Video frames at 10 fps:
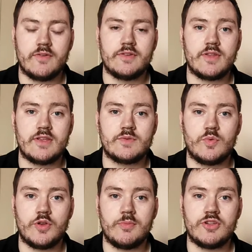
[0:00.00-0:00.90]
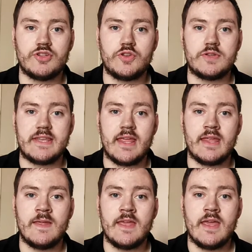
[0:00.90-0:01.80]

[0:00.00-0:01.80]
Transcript: So that's what we're going to be showing you today.